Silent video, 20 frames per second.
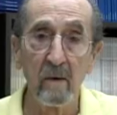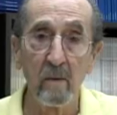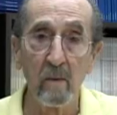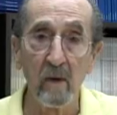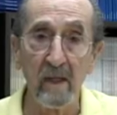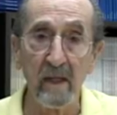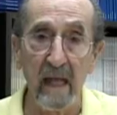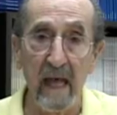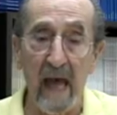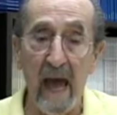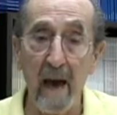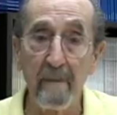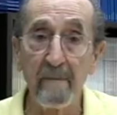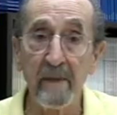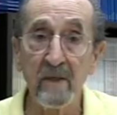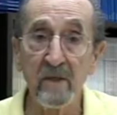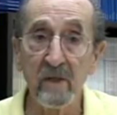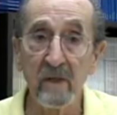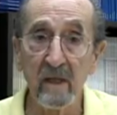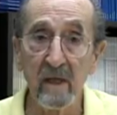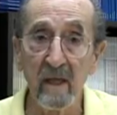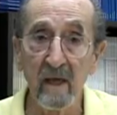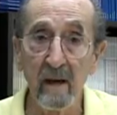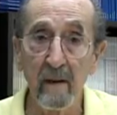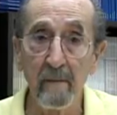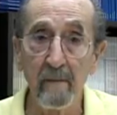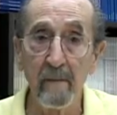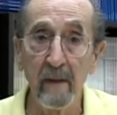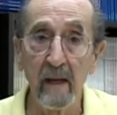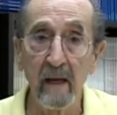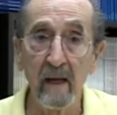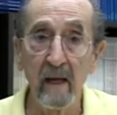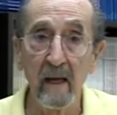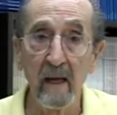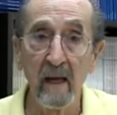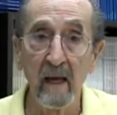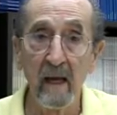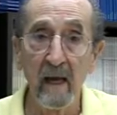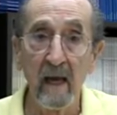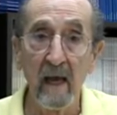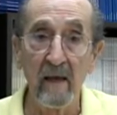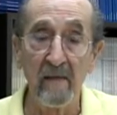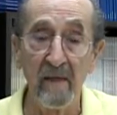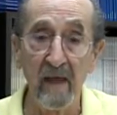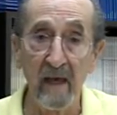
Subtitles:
what happens to them and